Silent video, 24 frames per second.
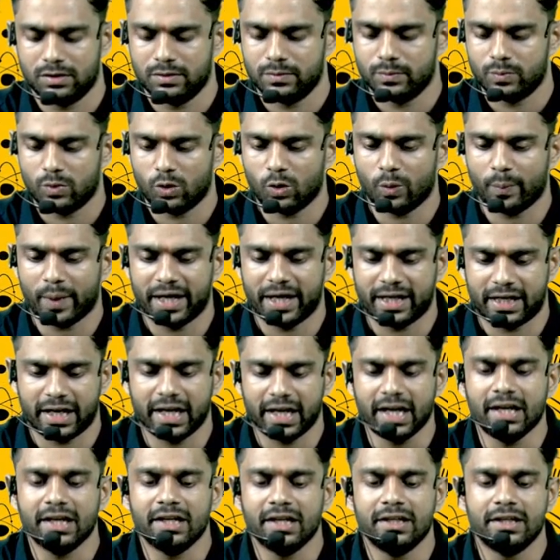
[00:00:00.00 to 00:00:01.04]

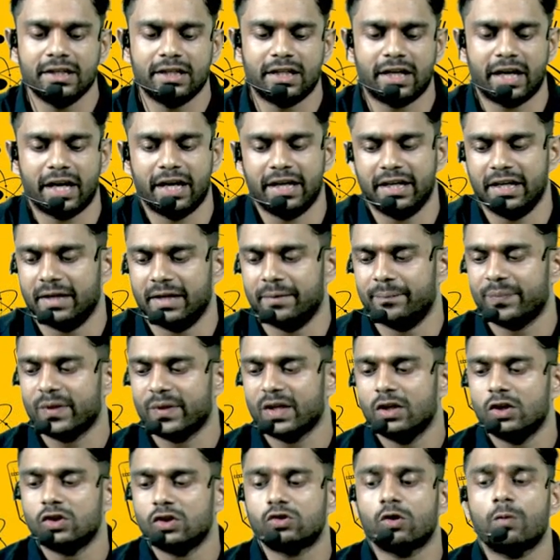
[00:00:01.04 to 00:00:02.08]
plyometric training
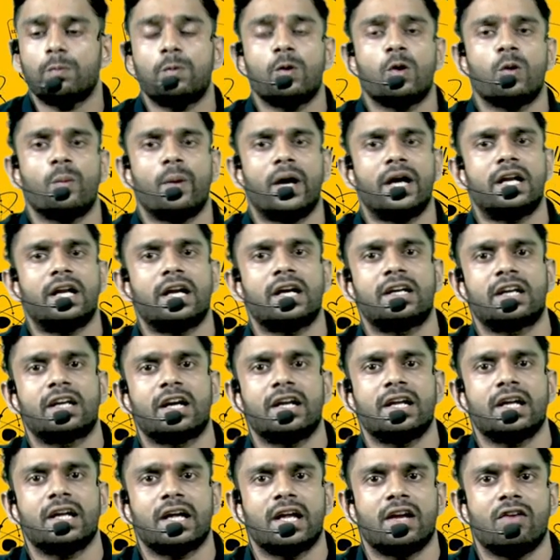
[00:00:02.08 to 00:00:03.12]
so plyometric
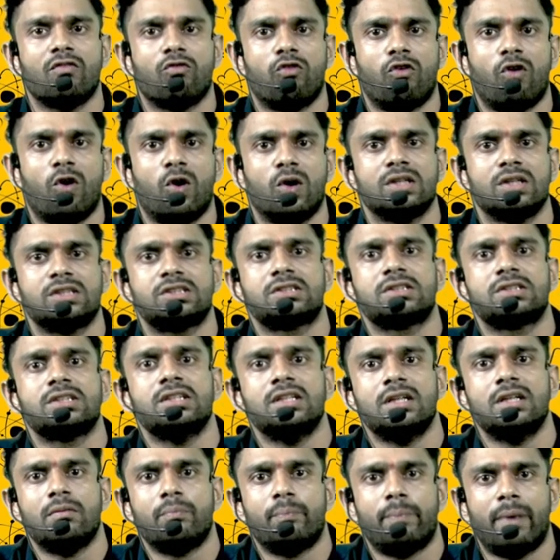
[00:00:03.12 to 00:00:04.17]
training involves
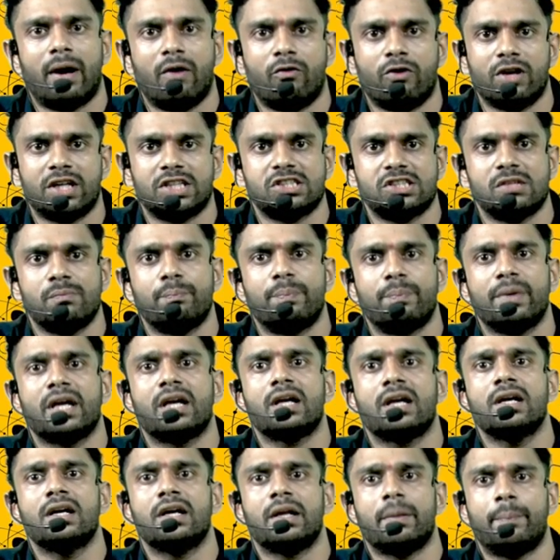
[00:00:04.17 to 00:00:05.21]
power
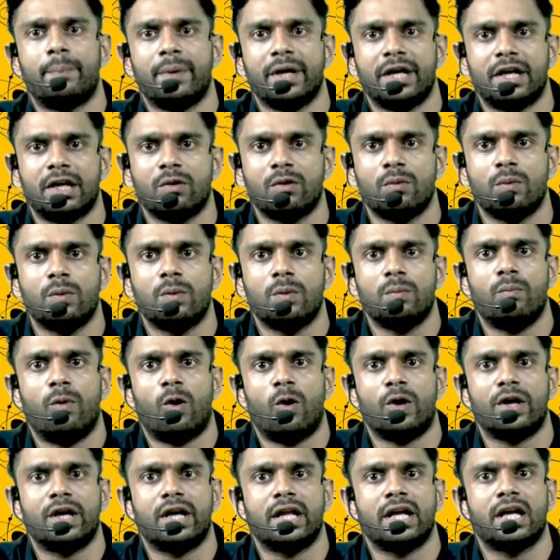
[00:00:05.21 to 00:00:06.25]
jumping, repetitive
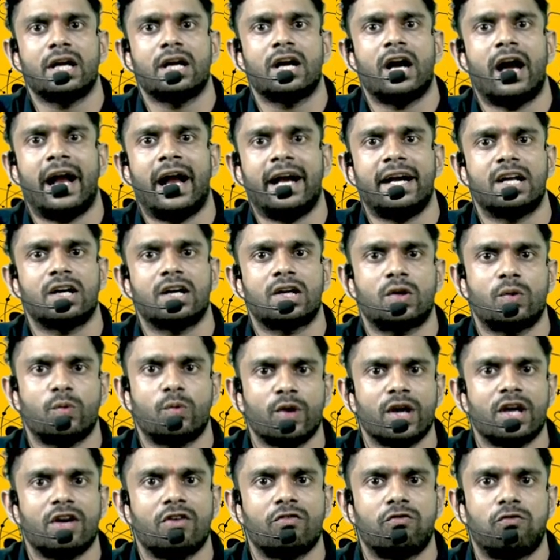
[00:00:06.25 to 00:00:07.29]
bounding and a
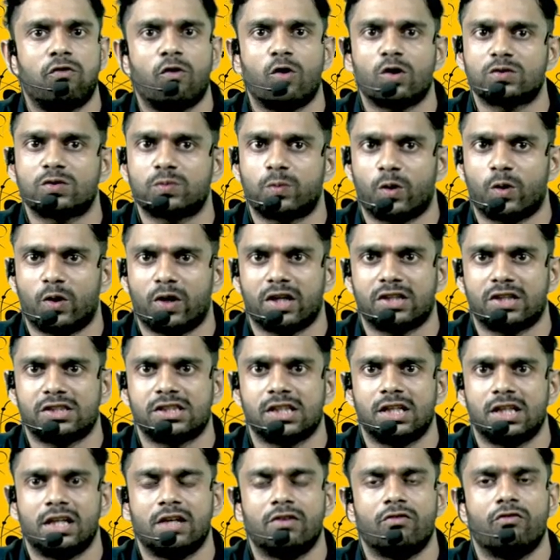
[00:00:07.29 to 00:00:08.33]
quick force
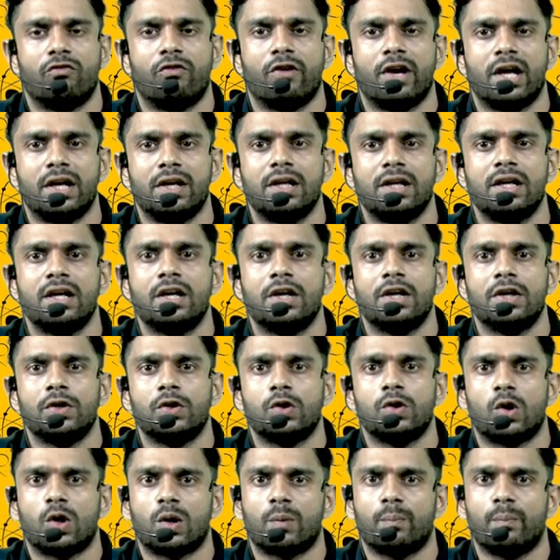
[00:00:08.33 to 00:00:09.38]
production when
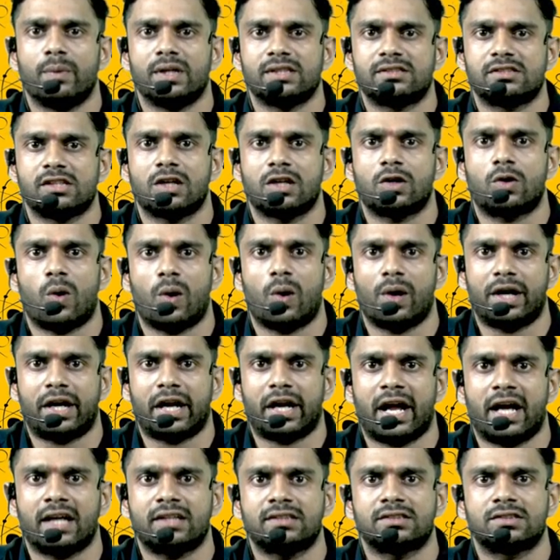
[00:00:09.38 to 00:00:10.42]
your muscle
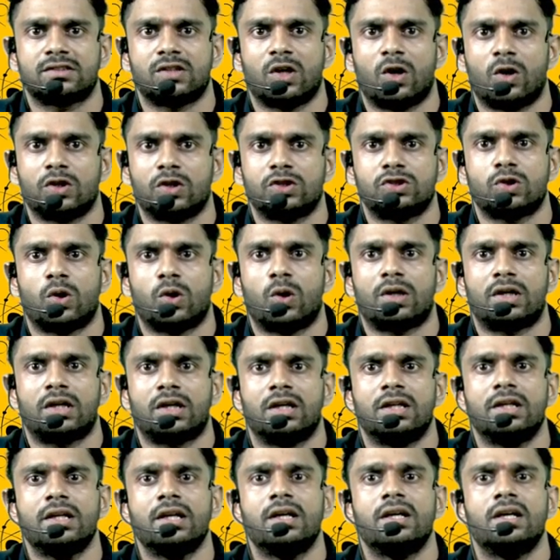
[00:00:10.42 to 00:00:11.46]
contracts or
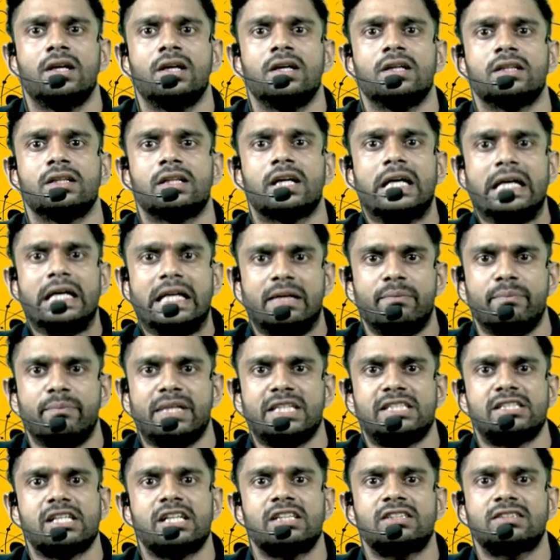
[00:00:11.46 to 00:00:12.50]
shorten the
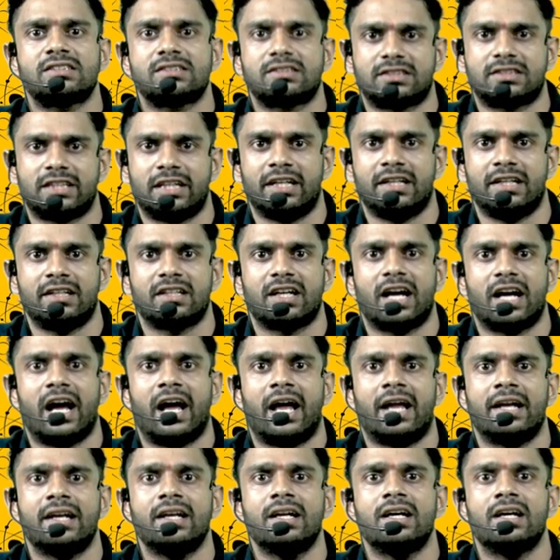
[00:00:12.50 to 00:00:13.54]
immediate stretch
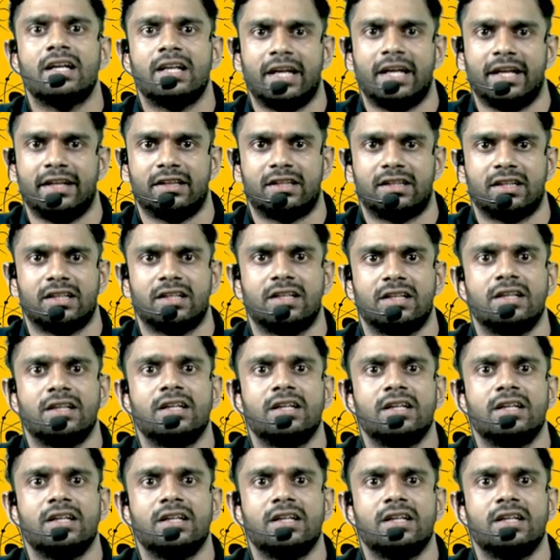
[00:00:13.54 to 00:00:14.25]
and lengthen.